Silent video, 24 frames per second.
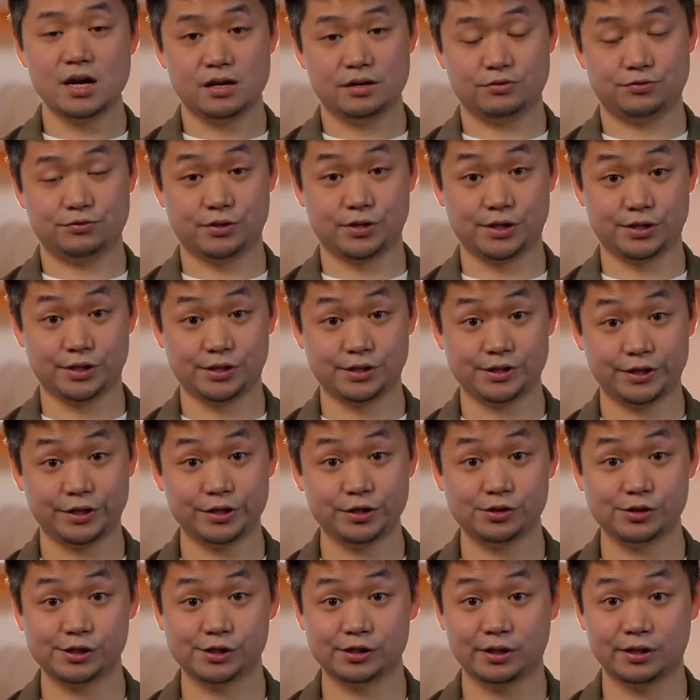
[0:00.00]
For those of you
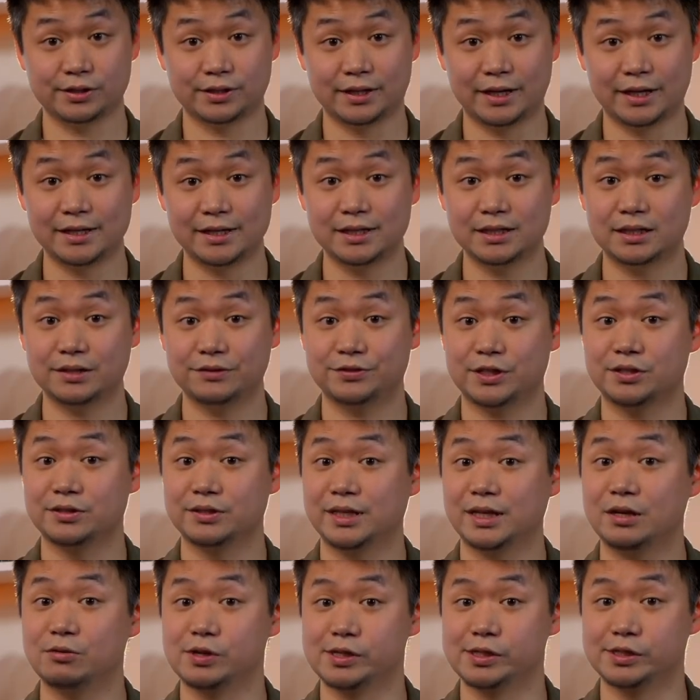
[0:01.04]
who thought daily difficulty
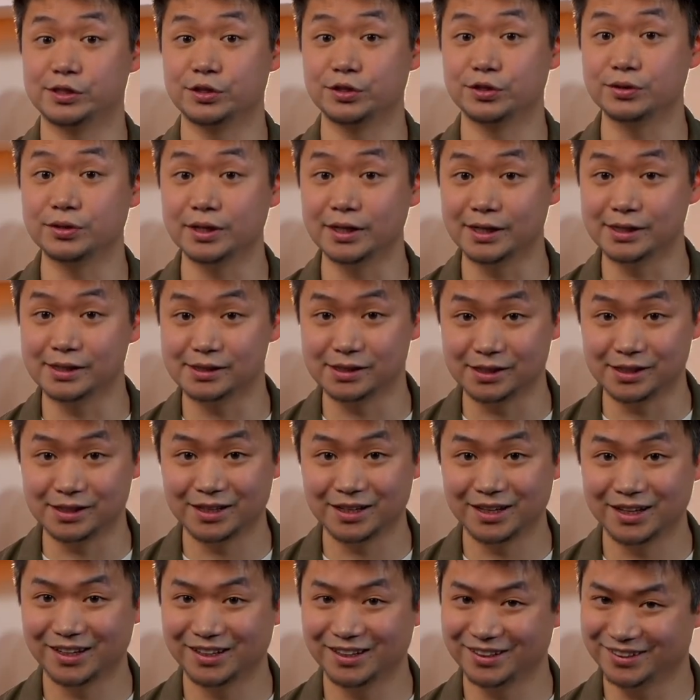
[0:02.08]
was too easy,
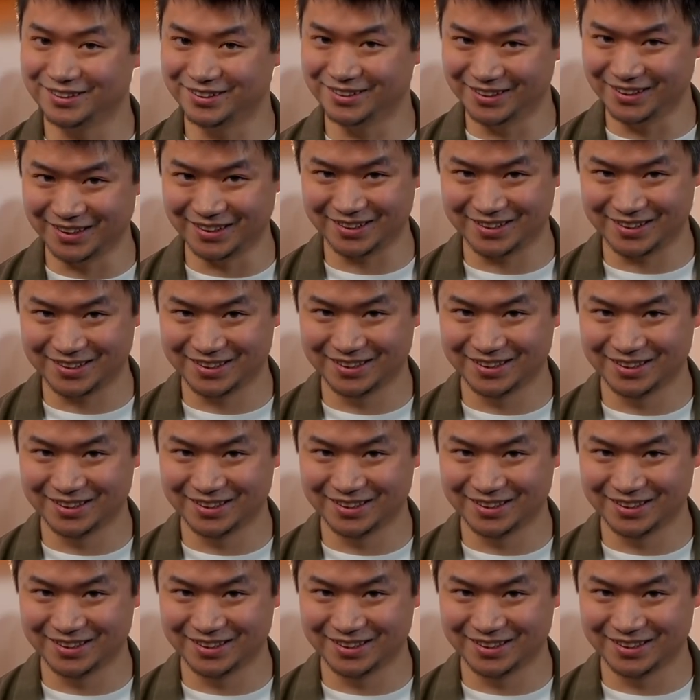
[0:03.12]
good luck.